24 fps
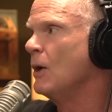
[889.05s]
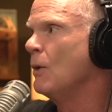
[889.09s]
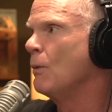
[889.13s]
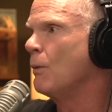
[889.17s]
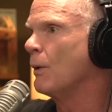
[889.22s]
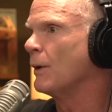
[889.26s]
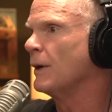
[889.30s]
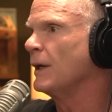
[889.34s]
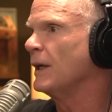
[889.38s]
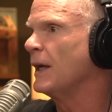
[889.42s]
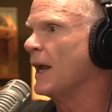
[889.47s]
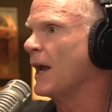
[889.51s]

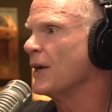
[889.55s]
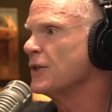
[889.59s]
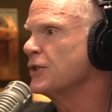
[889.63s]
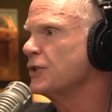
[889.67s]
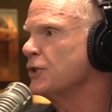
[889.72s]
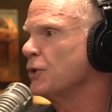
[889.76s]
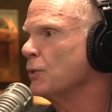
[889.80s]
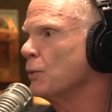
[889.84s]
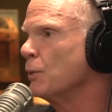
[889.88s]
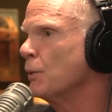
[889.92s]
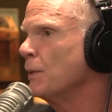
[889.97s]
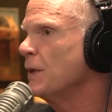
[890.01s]
where he has
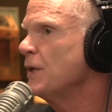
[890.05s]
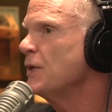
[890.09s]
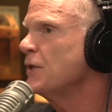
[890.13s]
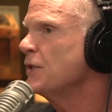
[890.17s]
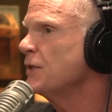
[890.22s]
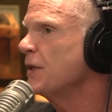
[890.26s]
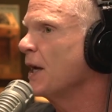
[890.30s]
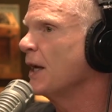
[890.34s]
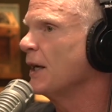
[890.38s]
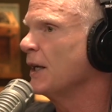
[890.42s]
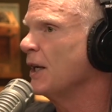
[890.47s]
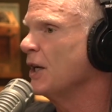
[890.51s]
to
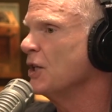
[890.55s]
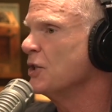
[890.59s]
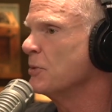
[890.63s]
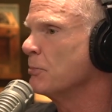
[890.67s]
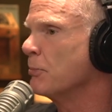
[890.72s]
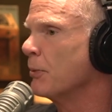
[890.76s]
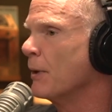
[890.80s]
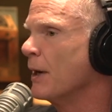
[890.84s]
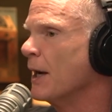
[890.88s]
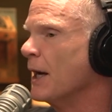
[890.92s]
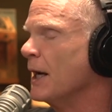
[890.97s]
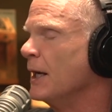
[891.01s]
reset his
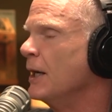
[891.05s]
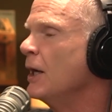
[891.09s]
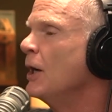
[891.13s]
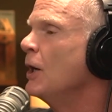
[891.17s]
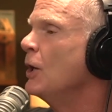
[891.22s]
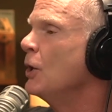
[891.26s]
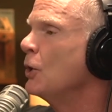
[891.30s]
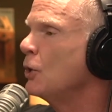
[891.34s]
brain,